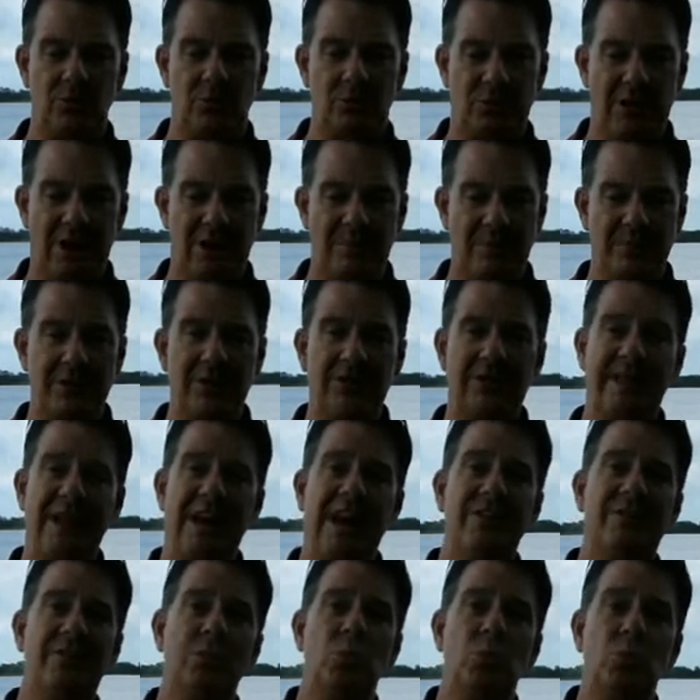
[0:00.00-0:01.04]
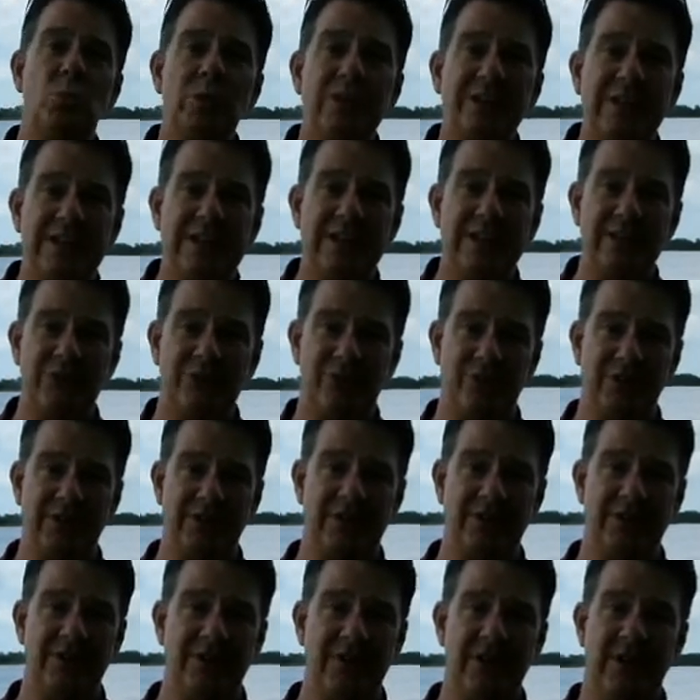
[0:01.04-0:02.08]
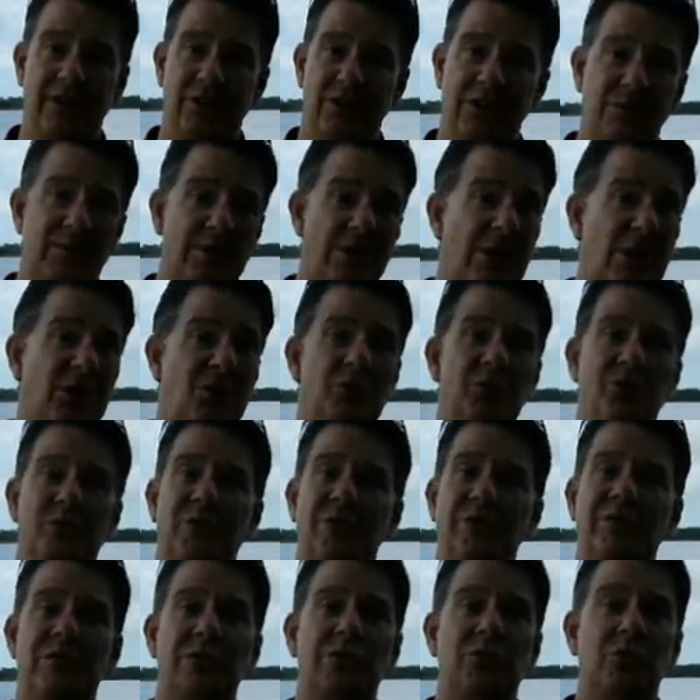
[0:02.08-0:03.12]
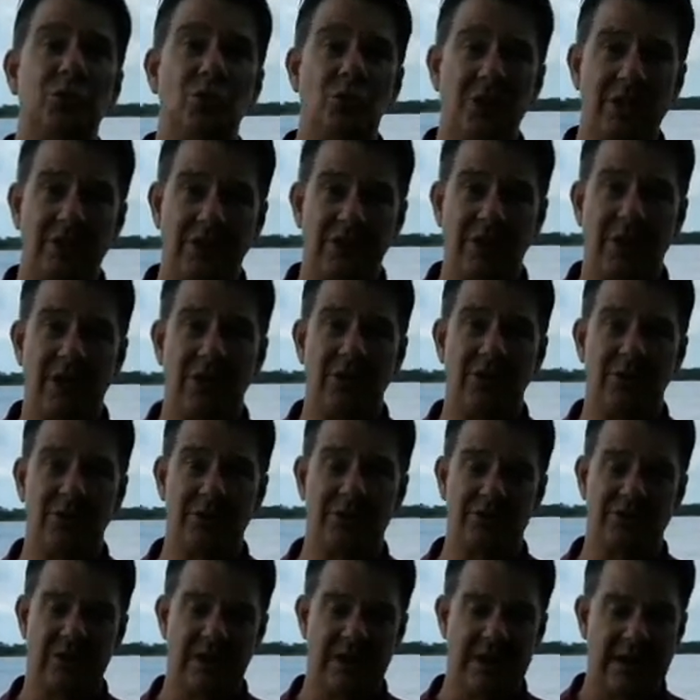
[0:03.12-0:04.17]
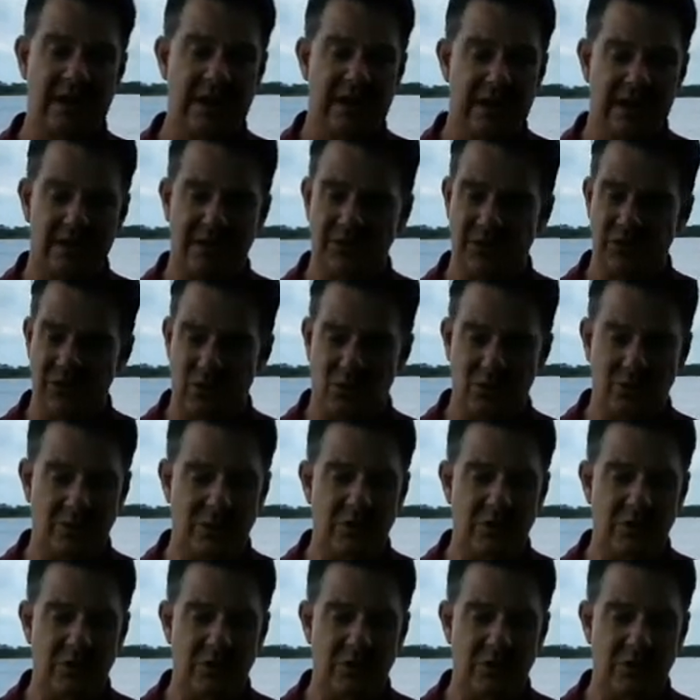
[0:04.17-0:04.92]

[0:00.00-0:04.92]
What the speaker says: property, they have a rekey fee. It could be $150, $200. You know,